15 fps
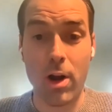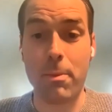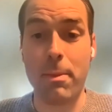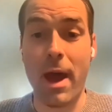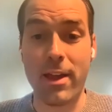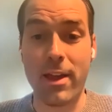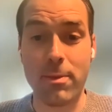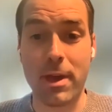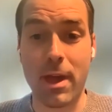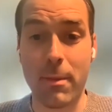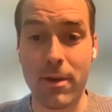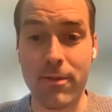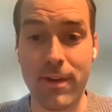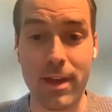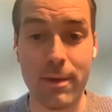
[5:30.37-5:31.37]
on a path to
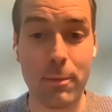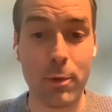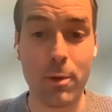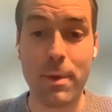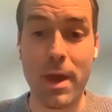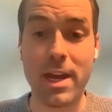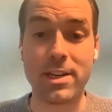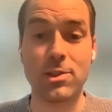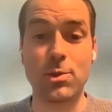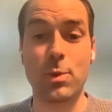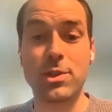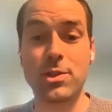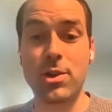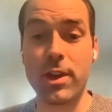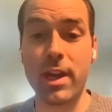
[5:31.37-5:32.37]
becoming available to
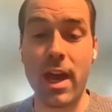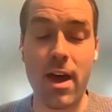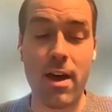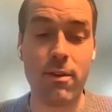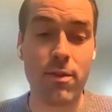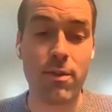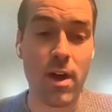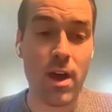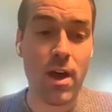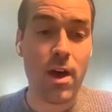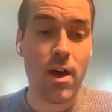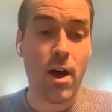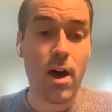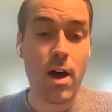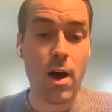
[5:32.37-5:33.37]
patients. We certainly have
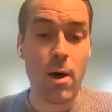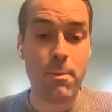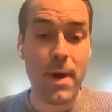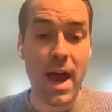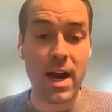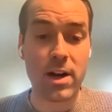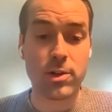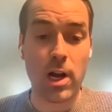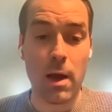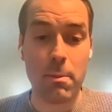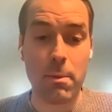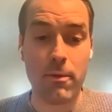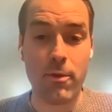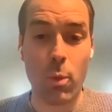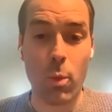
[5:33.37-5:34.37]
a
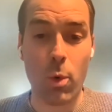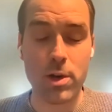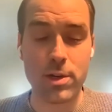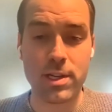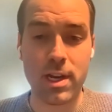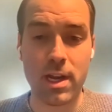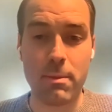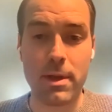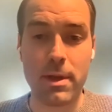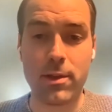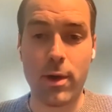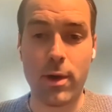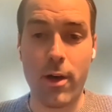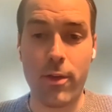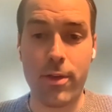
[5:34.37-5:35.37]
backdrop of a worsening
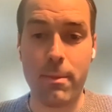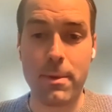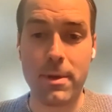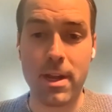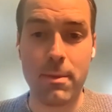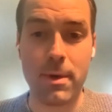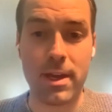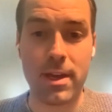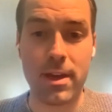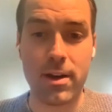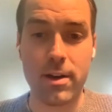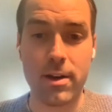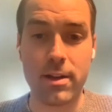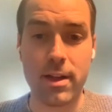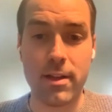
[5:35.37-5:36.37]
mental health epidemic
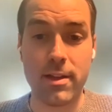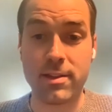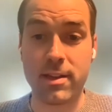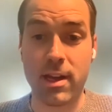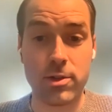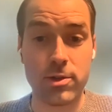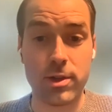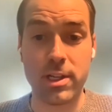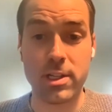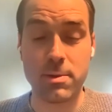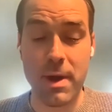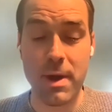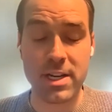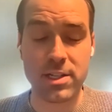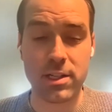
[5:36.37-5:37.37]
here in this country,
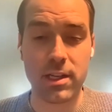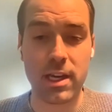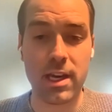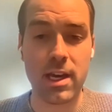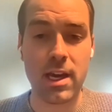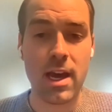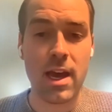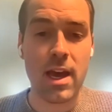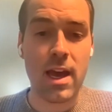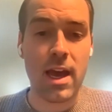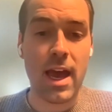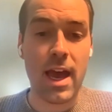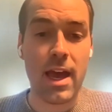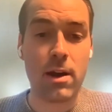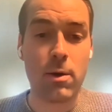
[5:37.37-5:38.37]
especially.
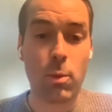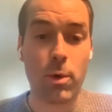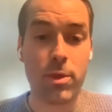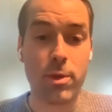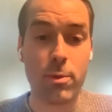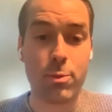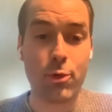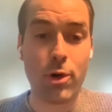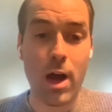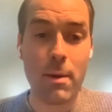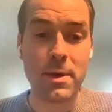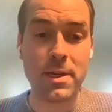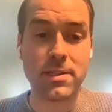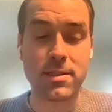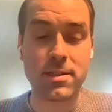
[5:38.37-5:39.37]
And with the
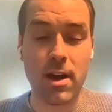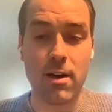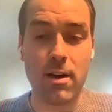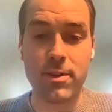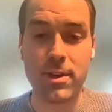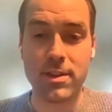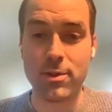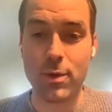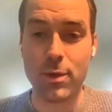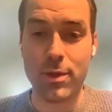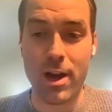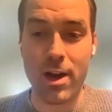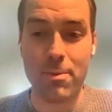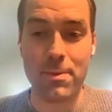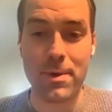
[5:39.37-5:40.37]
promise of these new
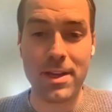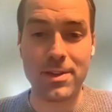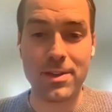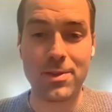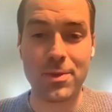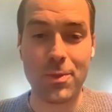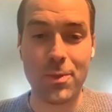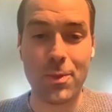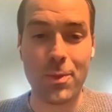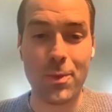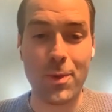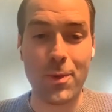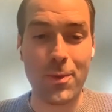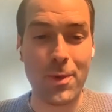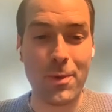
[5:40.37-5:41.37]
therapies,
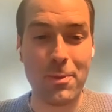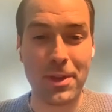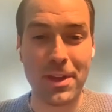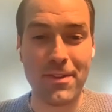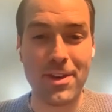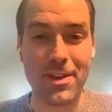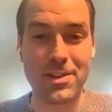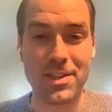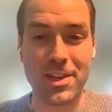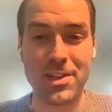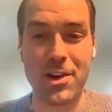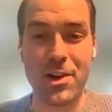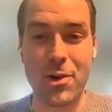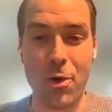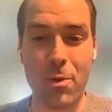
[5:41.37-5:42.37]
we believe there's
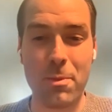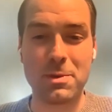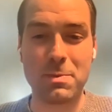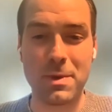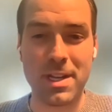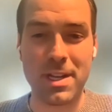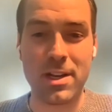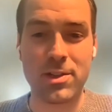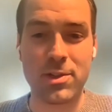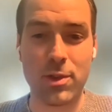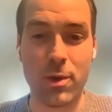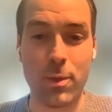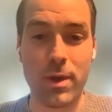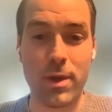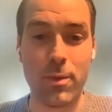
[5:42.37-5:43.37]
such an enormous
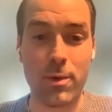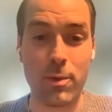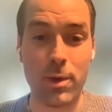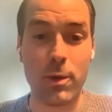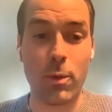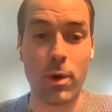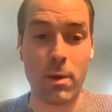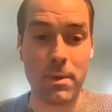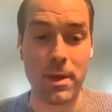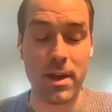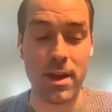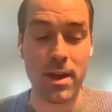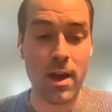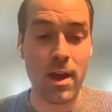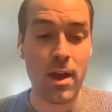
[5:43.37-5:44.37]
potential that we really want to
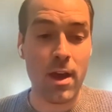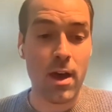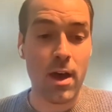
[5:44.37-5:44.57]
be